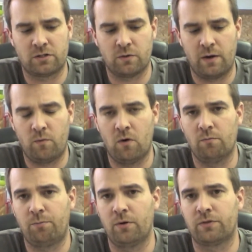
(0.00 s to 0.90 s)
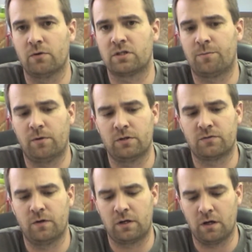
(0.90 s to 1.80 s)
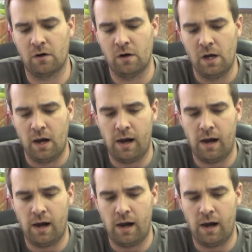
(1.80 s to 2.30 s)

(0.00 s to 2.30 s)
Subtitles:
so I won't put those up on this video,